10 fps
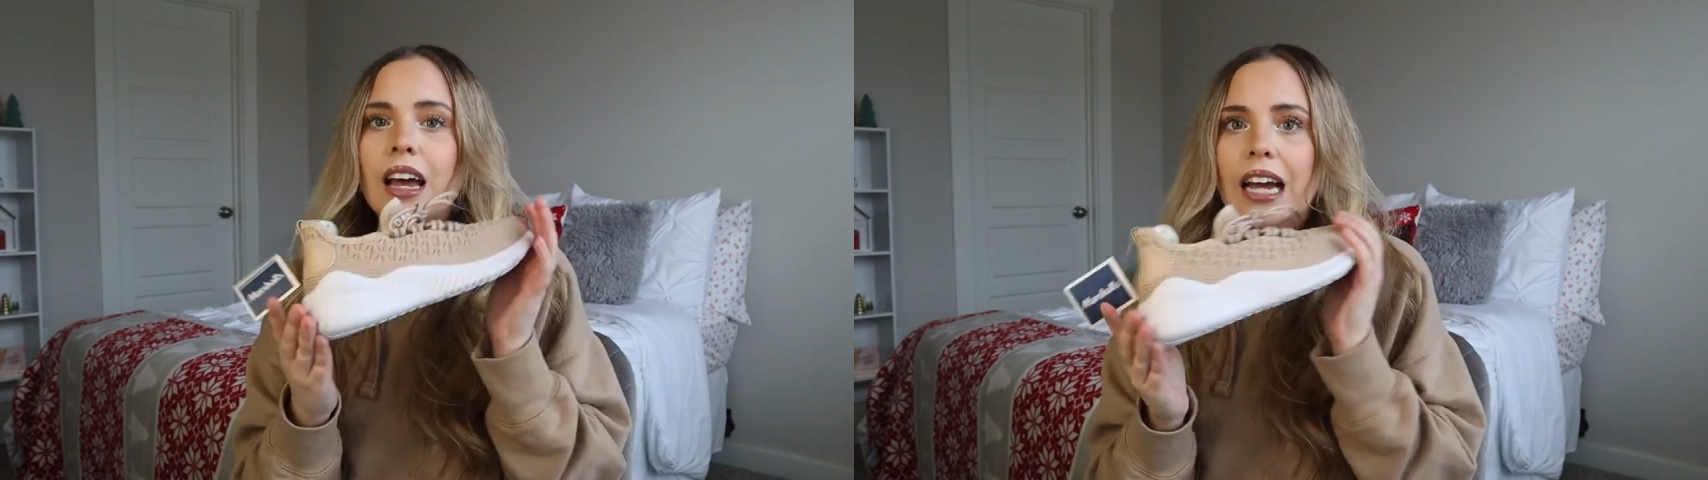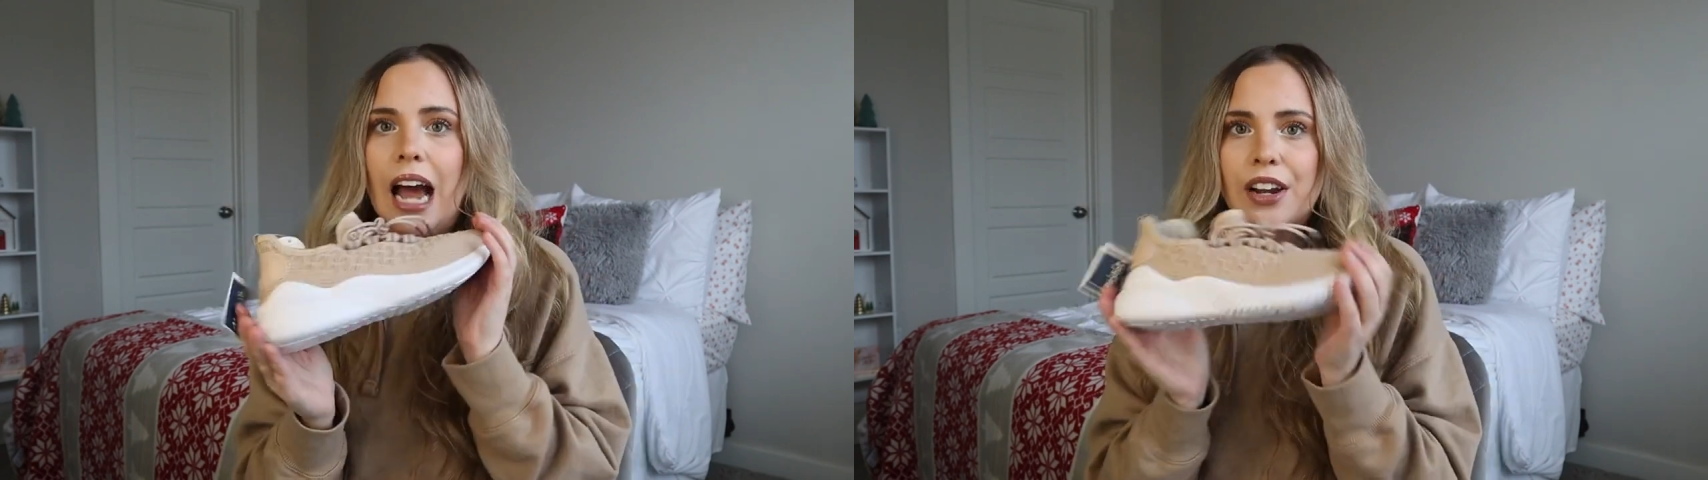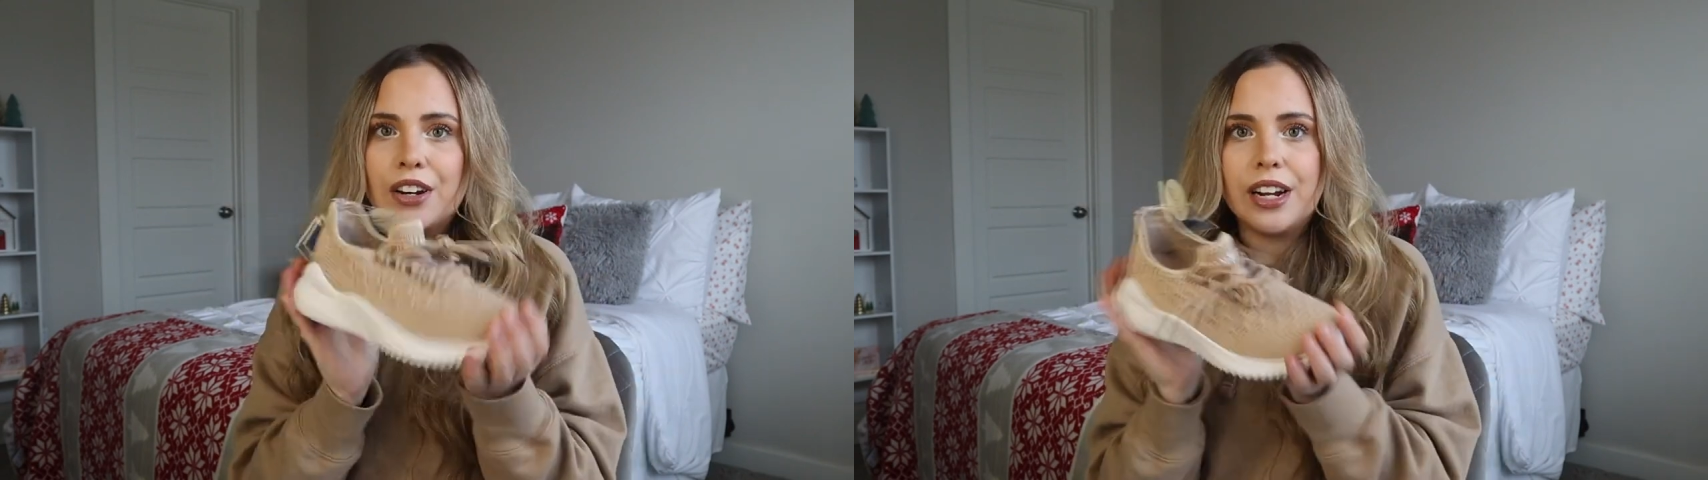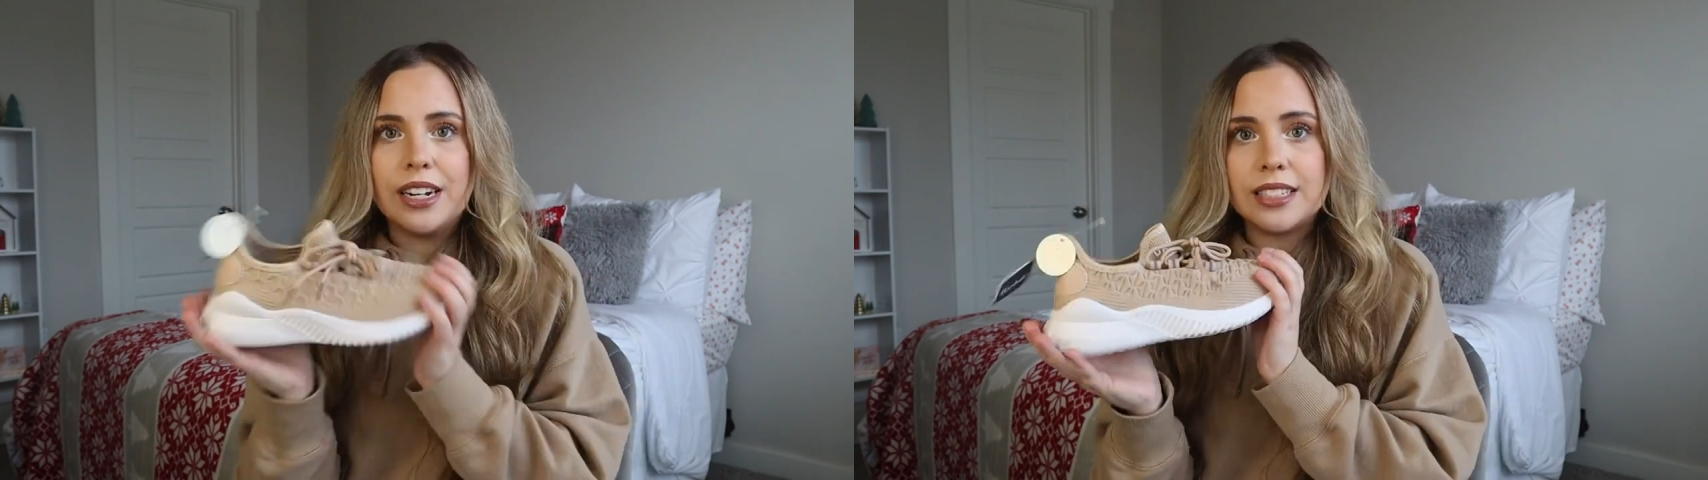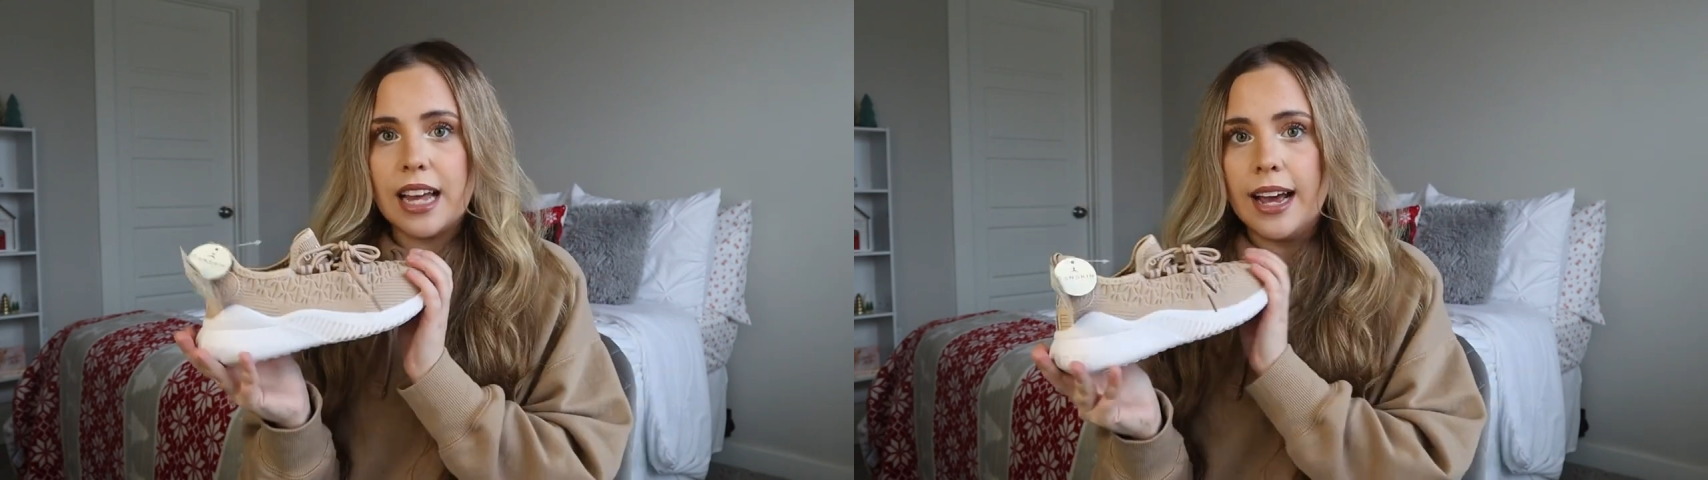got her in a
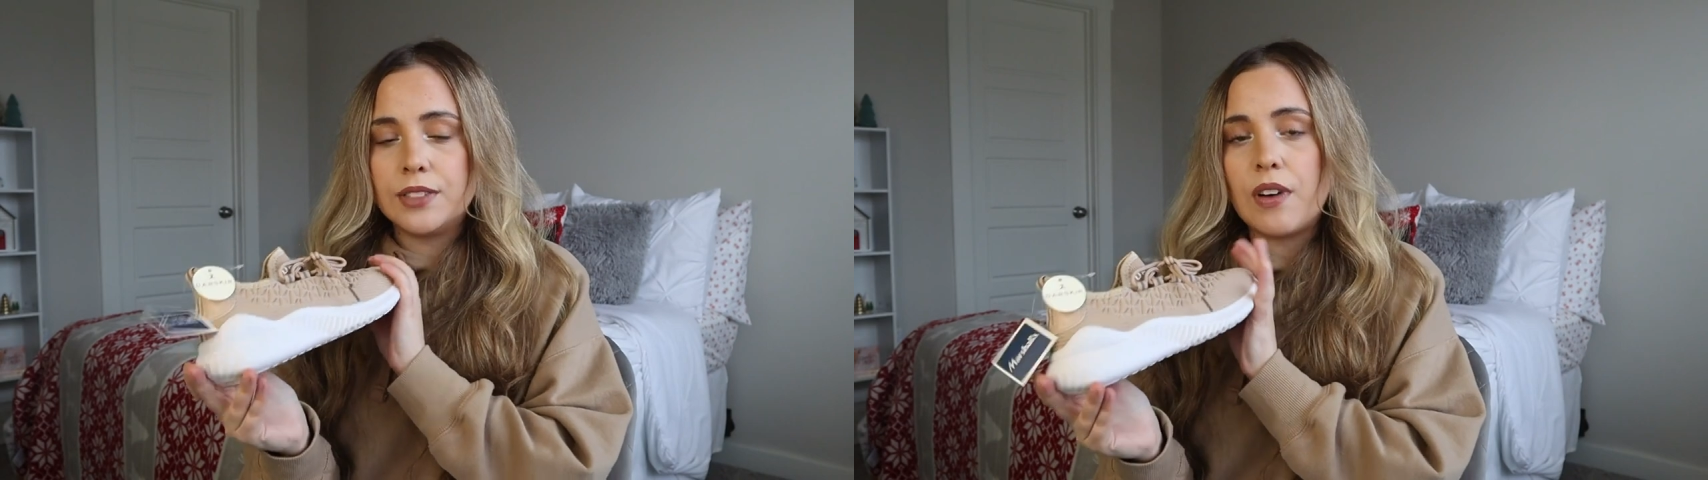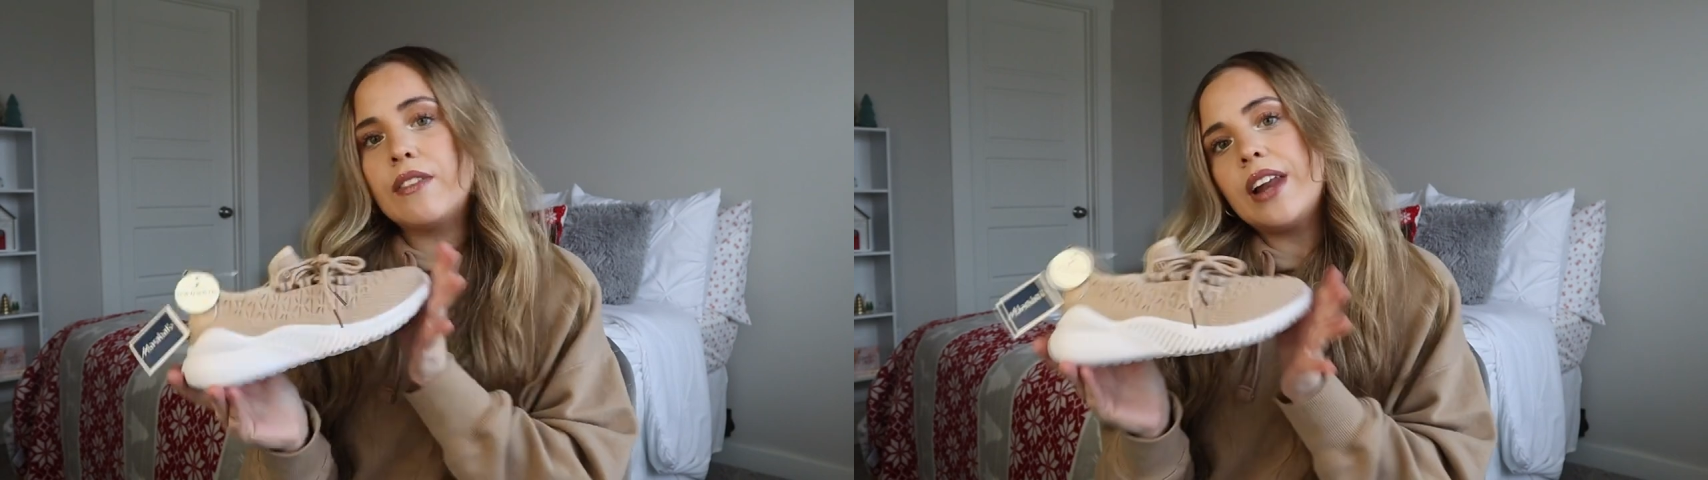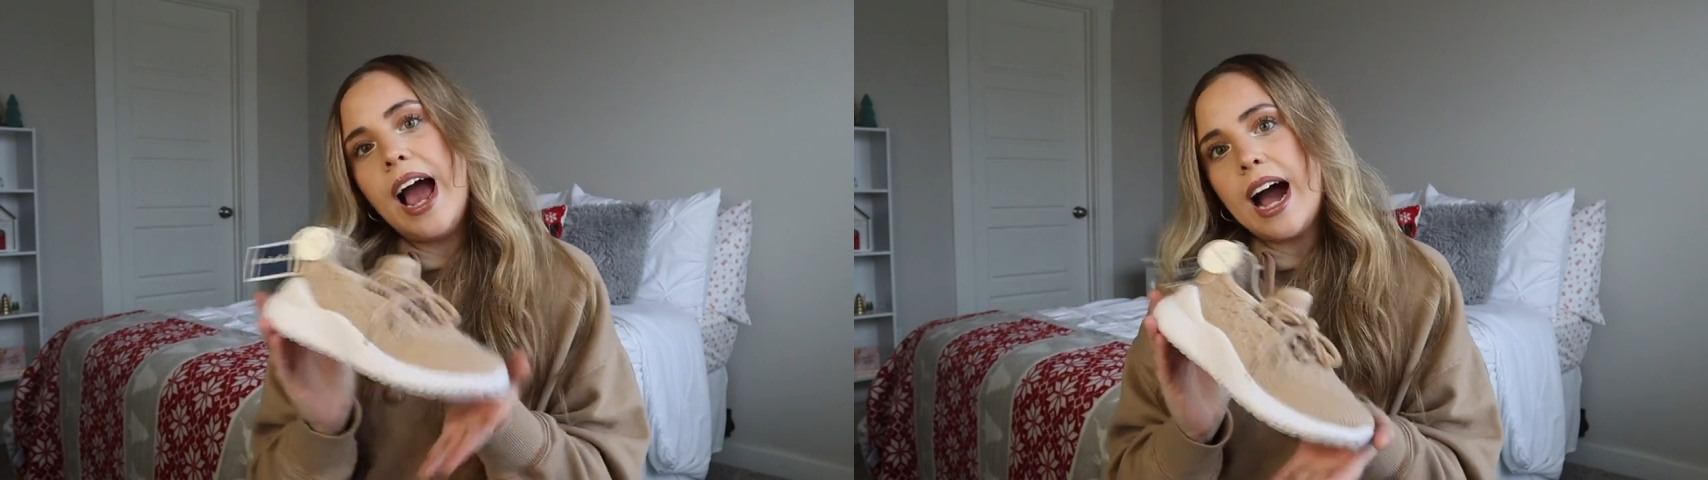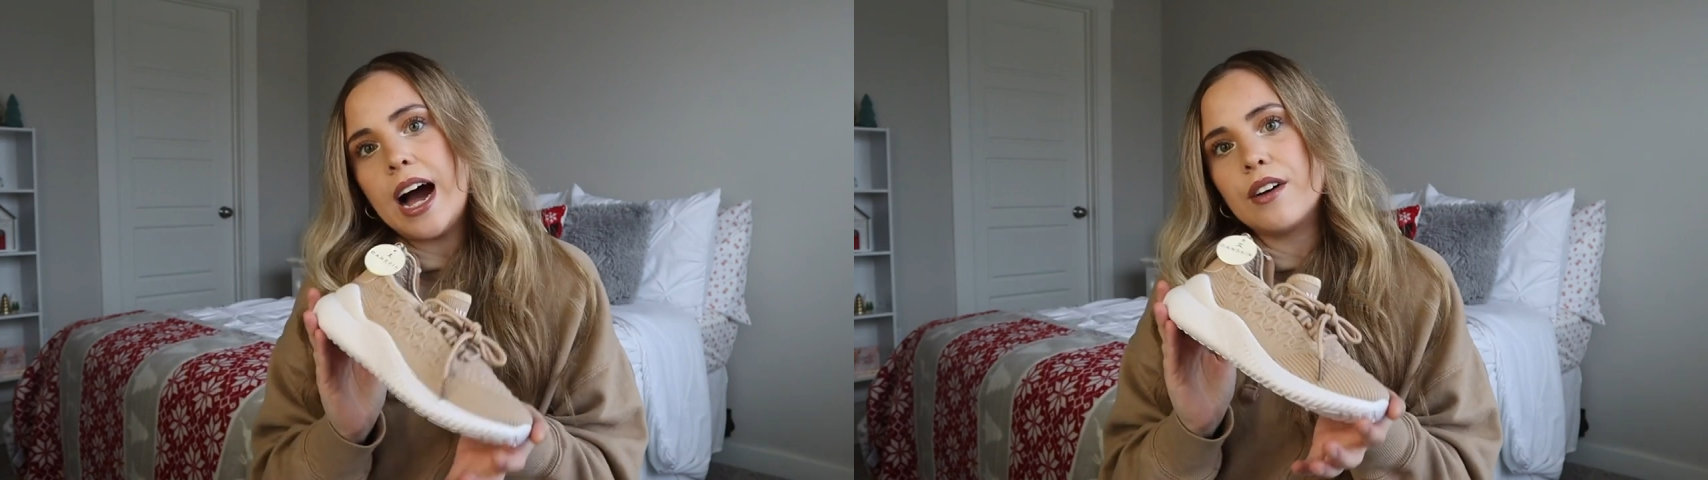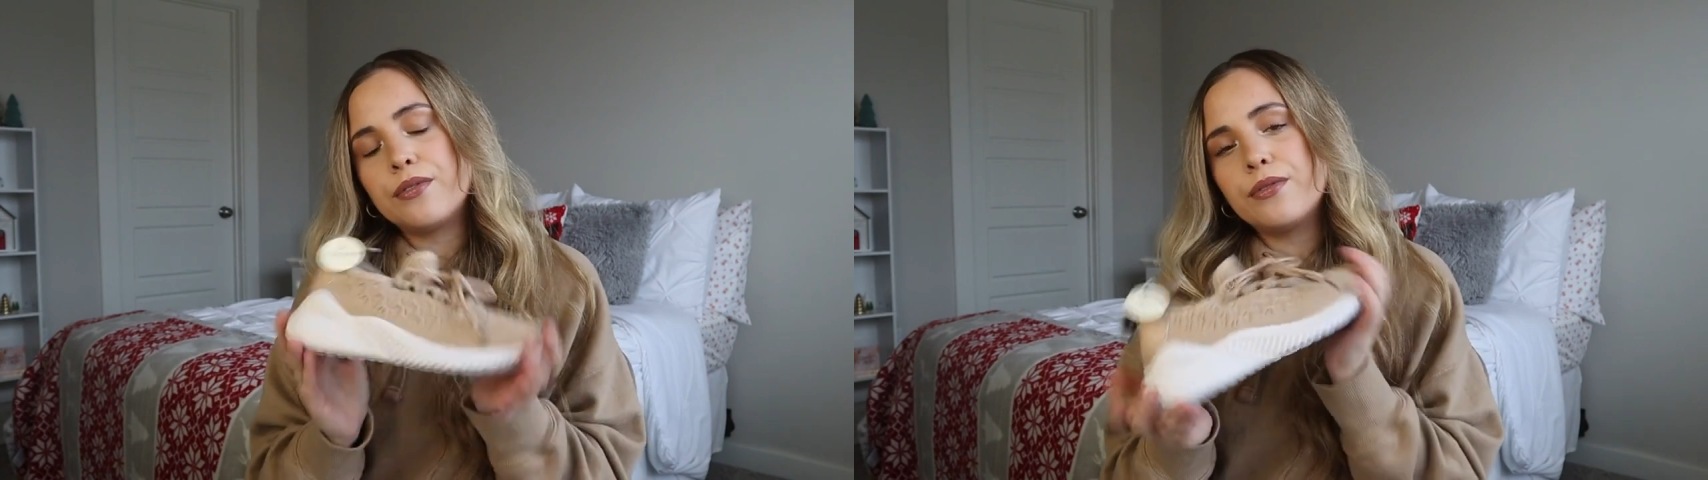size 5.5